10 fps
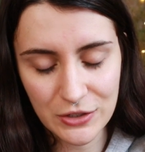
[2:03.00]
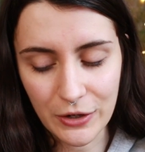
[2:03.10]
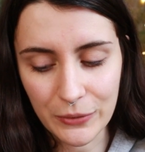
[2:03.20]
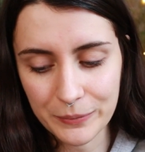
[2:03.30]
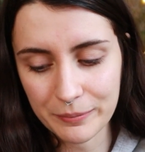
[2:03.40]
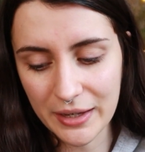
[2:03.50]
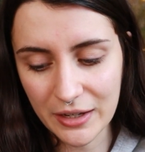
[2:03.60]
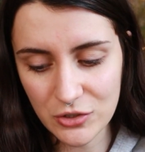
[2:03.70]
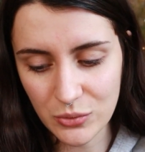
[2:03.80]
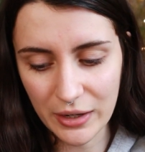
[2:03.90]
you know,
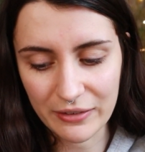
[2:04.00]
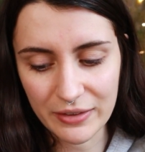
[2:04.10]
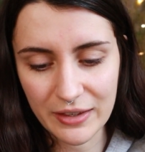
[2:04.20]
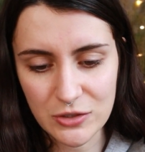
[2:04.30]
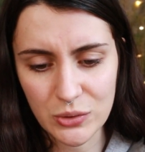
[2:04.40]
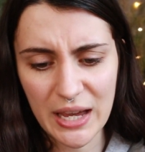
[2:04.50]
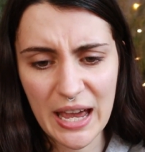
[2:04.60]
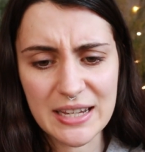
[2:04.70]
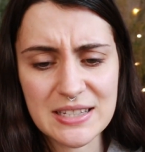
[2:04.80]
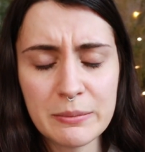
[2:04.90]
making sure everything's
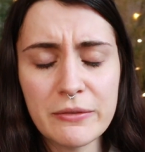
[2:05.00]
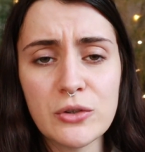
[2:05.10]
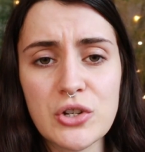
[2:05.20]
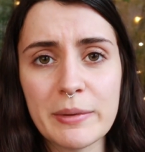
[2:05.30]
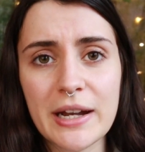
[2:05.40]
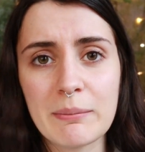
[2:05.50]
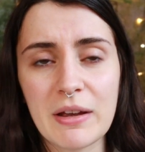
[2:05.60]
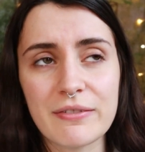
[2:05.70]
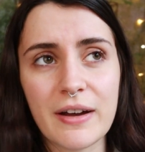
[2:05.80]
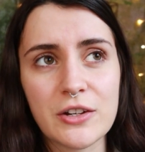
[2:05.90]
okay. Some of you Gemini
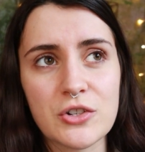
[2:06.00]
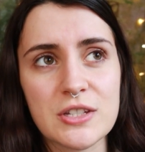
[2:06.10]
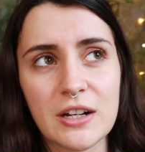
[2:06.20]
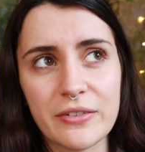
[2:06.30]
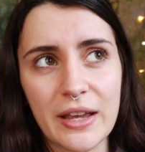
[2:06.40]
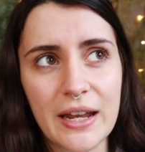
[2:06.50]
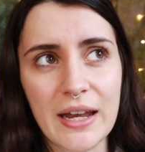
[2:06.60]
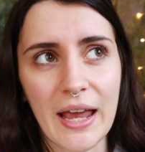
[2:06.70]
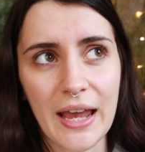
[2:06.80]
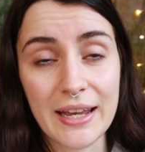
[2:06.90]
may find yourself
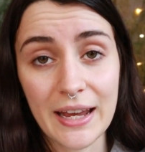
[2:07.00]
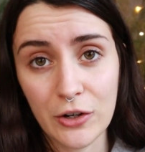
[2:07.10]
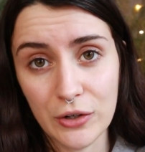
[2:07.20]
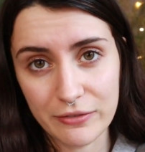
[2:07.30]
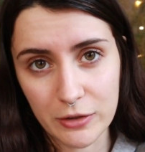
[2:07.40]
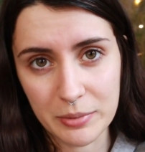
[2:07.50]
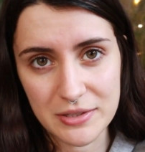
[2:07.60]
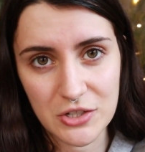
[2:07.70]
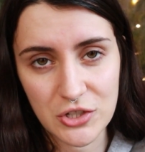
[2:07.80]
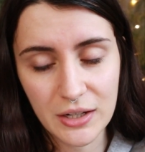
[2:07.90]
in a caregiver
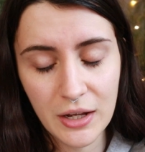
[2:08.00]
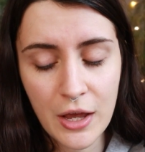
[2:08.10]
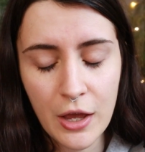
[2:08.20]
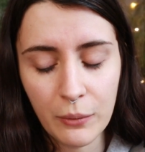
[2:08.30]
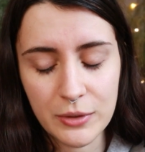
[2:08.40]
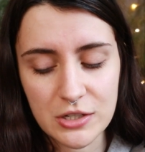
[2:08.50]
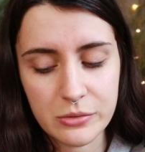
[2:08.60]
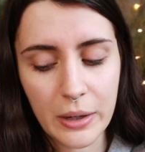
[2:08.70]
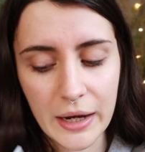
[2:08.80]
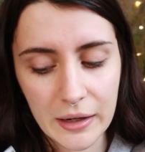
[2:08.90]
position, which
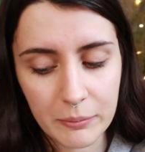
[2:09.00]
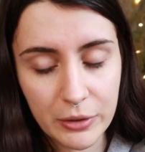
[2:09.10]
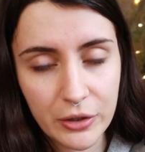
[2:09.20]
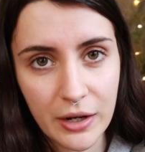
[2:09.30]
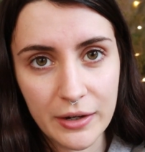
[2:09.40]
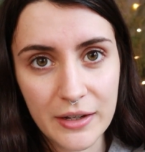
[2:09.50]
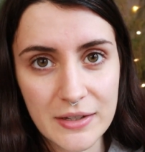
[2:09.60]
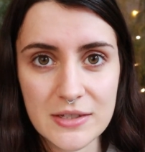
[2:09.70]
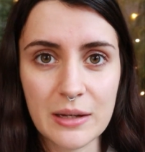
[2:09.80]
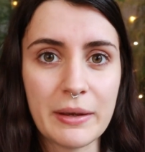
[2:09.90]
is why Berkana
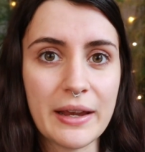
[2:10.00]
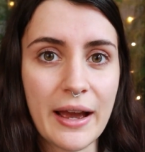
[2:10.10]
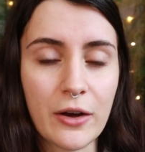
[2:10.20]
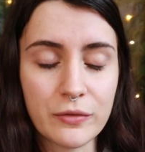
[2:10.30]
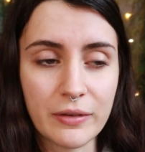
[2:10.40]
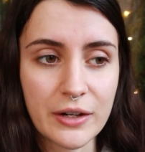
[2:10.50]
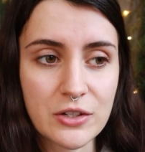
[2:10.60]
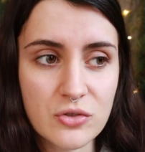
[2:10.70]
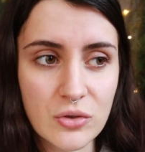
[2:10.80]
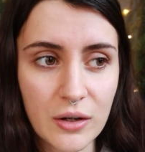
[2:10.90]
is coming out very
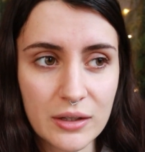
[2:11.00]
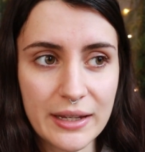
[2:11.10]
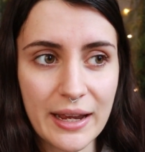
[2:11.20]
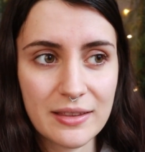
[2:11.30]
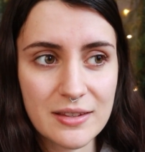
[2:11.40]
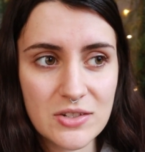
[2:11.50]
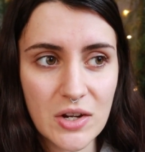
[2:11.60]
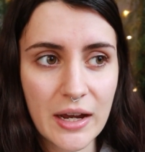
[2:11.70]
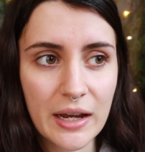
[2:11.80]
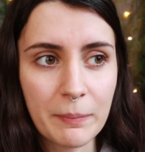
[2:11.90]
strongly at this
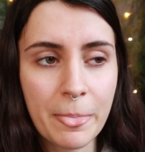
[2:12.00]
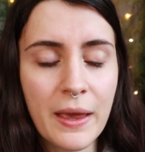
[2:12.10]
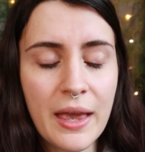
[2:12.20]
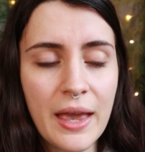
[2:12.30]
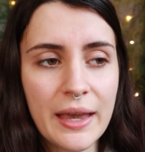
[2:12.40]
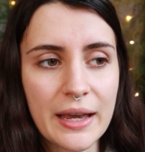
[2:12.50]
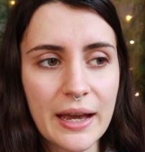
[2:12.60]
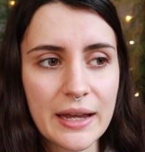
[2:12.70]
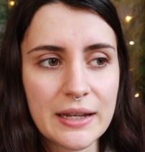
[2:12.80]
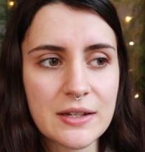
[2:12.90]
time.
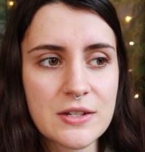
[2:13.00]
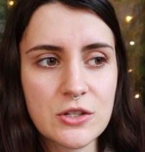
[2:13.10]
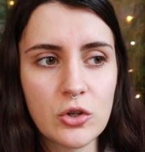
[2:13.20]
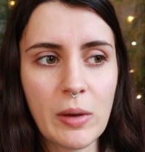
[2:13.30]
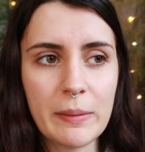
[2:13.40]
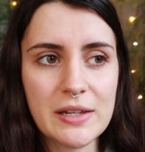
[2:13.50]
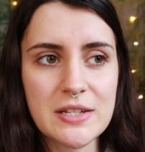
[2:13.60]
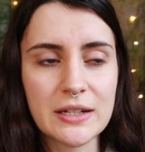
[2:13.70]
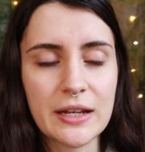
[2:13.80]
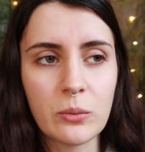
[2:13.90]
And you may be
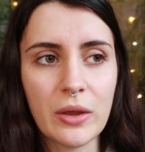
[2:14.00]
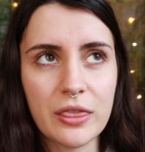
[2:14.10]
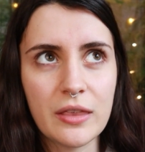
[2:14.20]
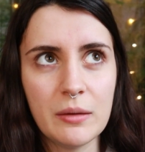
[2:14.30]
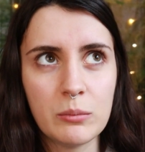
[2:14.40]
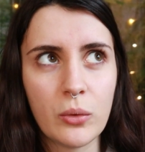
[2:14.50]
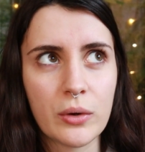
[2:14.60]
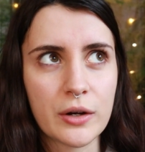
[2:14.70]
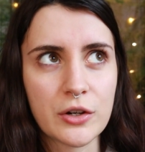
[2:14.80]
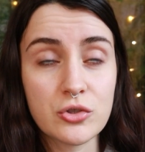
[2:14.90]
dealing with the
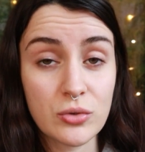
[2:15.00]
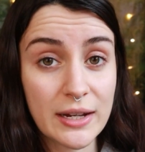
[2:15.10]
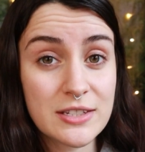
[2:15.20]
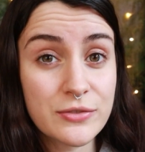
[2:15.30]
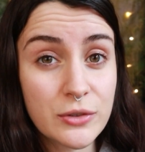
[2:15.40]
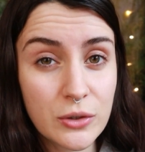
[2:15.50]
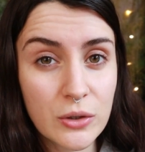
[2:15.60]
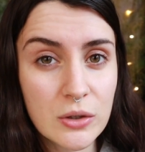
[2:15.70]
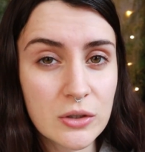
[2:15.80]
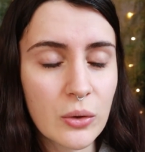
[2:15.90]
more
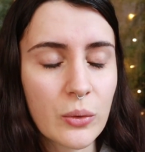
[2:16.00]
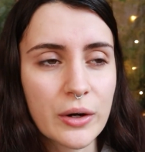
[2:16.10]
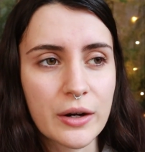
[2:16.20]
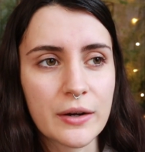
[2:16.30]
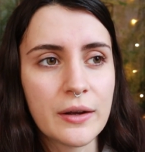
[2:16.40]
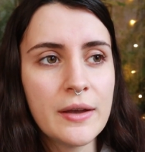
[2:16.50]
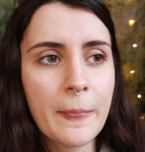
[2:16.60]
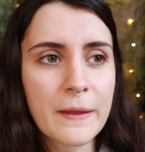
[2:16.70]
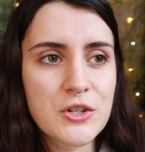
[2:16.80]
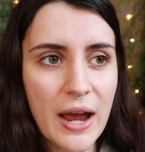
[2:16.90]
stressful or
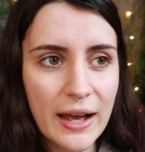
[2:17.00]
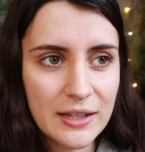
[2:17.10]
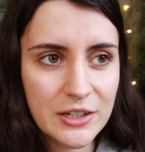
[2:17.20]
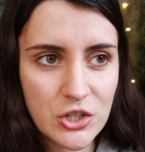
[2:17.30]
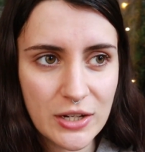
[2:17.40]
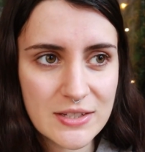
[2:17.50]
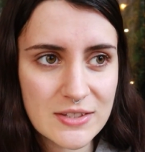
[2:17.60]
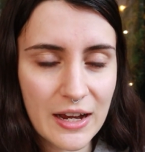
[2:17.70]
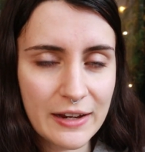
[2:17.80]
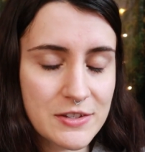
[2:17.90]
challenging
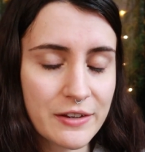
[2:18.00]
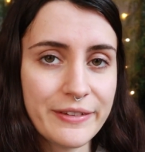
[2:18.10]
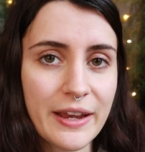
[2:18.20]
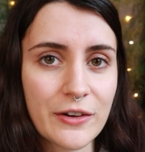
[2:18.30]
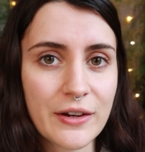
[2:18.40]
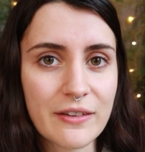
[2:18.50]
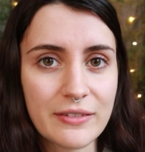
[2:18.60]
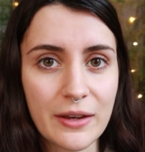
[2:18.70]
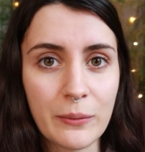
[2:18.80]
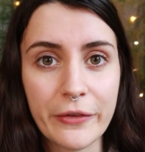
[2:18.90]
sides of
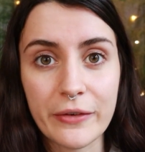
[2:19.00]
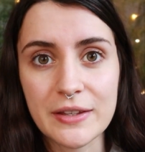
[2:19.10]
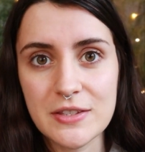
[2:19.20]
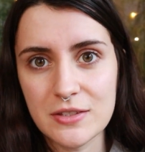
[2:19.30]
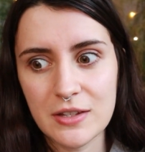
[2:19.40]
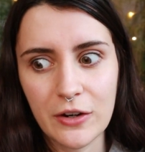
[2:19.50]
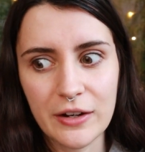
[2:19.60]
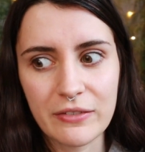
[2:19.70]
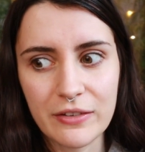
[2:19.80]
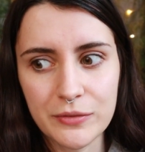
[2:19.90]
caregiving, whether it's
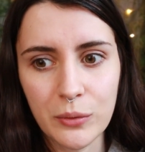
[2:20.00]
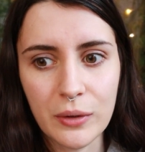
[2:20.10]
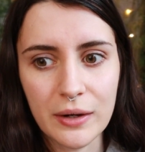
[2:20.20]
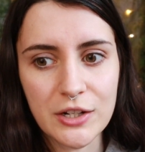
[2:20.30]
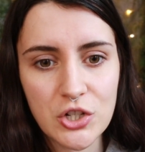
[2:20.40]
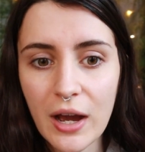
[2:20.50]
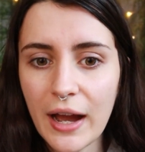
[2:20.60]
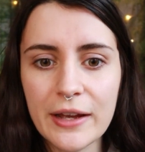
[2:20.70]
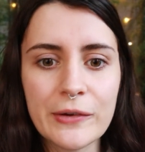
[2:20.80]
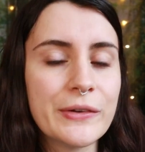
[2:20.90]
caregiving for a
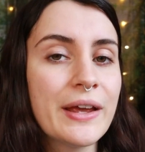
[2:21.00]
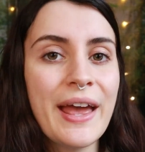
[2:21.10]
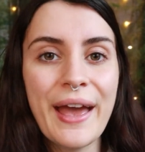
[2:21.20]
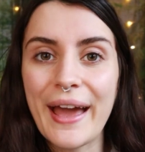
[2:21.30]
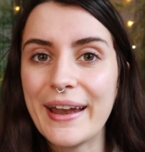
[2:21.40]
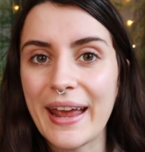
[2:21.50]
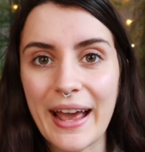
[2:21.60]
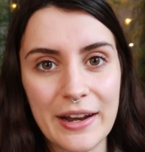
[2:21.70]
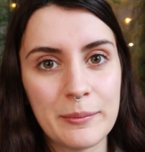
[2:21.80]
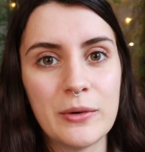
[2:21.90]
child, an
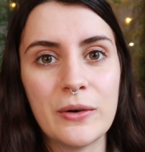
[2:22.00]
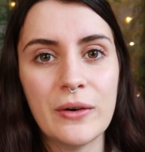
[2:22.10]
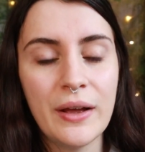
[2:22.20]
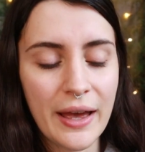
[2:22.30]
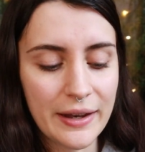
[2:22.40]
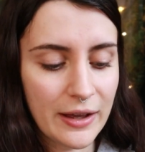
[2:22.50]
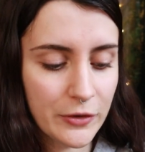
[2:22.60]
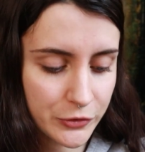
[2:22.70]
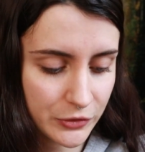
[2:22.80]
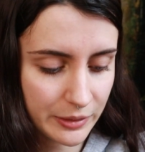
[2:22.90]
animal, an
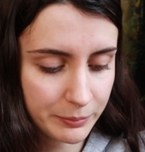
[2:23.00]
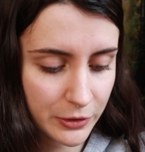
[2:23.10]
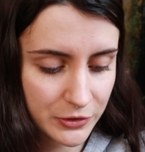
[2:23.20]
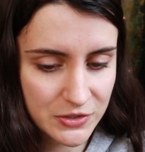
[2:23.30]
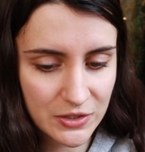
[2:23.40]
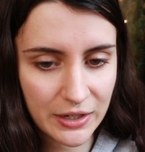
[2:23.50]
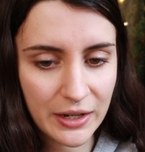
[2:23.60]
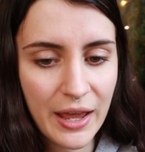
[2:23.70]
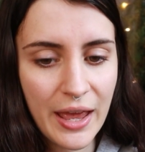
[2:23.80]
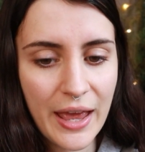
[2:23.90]
elderly person.